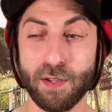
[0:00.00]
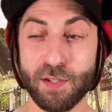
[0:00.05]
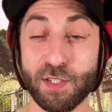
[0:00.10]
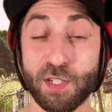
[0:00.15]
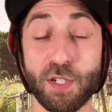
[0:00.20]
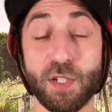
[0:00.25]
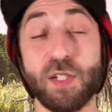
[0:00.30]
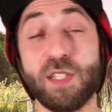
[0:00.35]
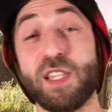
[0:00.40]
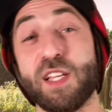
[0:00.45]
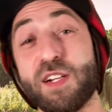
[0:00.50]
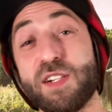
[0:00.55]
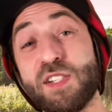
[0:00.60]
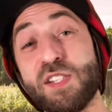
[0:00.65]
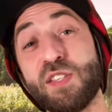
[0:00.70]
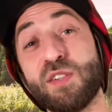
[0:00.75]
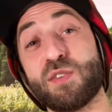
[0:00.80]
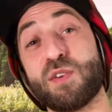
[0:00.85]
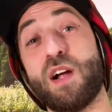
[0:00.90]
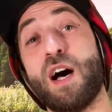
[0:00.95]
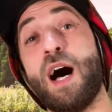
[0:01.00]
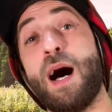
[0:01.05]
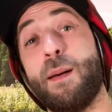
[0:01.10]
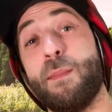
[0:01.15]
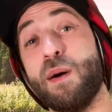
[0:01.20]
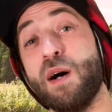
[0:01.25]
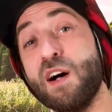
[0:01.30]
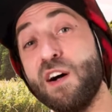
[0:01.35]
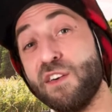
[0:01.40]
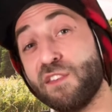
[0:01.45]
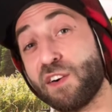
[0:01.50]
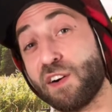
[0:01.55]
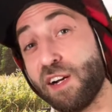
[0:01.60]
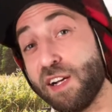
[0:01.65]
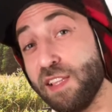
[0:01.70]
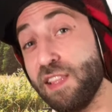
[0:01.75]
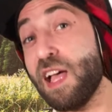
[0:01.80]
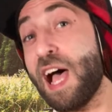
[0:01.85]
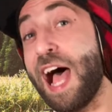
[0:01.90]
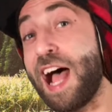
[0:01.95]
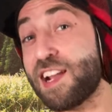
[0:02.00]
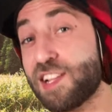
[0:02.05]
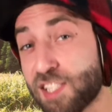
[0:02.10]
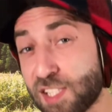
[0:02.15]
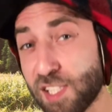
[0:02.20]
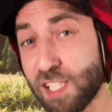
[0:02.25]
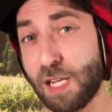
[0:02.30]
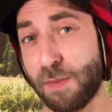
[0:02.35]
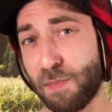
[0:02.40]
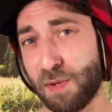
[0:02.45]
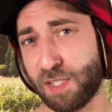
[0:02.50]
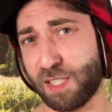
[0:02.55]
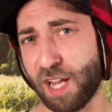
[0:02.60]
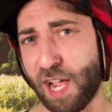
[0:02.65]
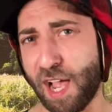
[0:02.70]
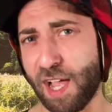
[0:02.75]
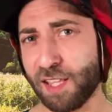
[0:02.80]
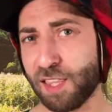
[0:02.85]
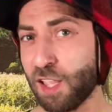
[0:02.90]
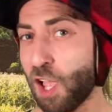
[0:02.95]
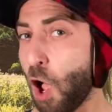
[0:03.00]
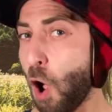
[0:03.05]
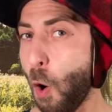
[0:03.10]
Dude, there's the rub. For in that sleep of death,